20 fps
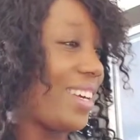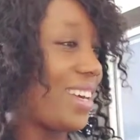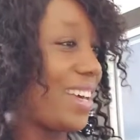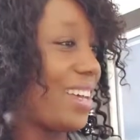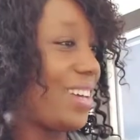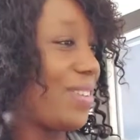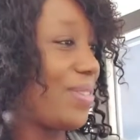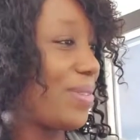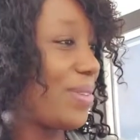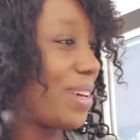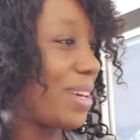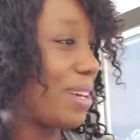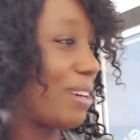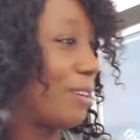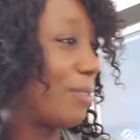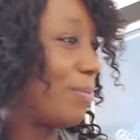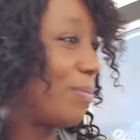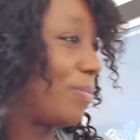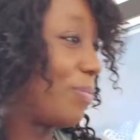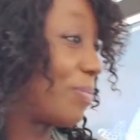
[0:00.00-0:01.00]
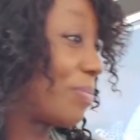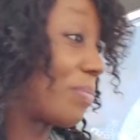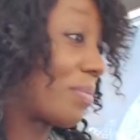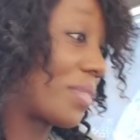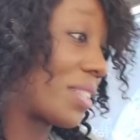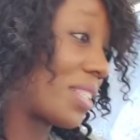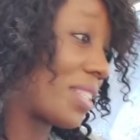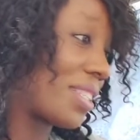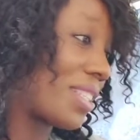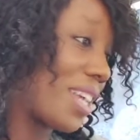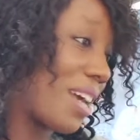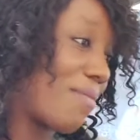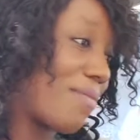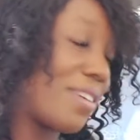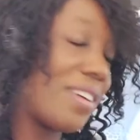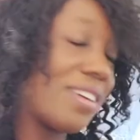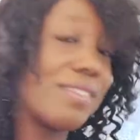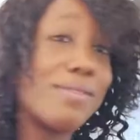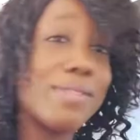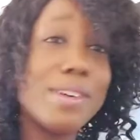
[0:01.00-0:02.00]
Anyway,
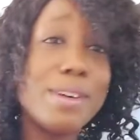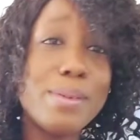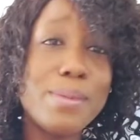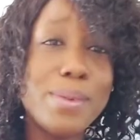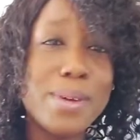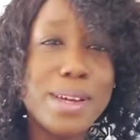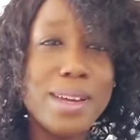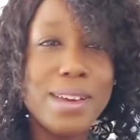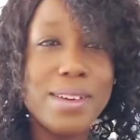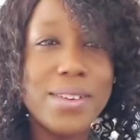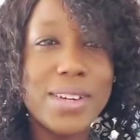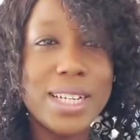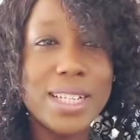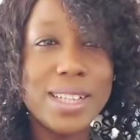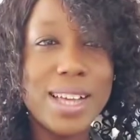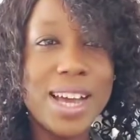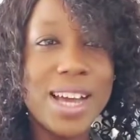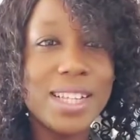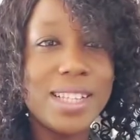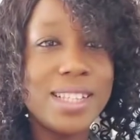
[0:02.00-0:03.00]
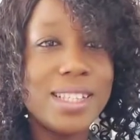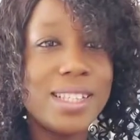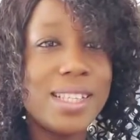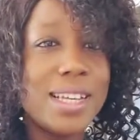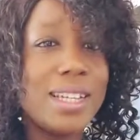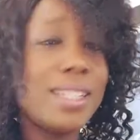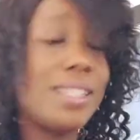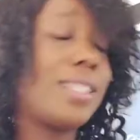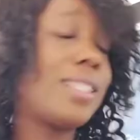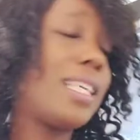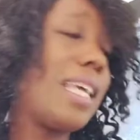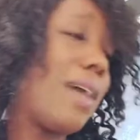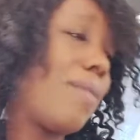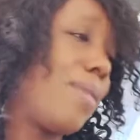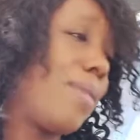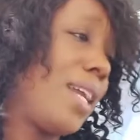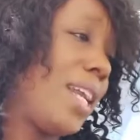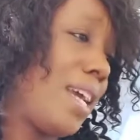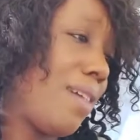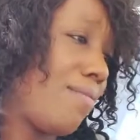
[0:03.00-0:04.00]
scammer, where the artist said, the
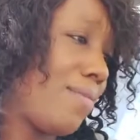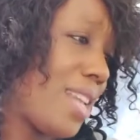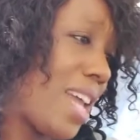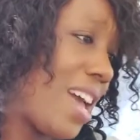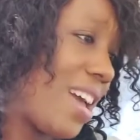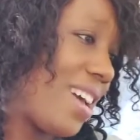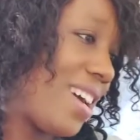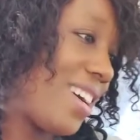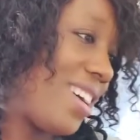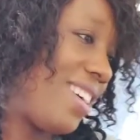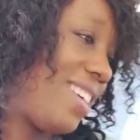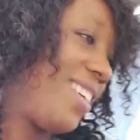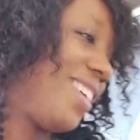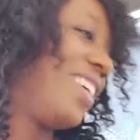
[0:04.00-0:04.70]
scammer them there.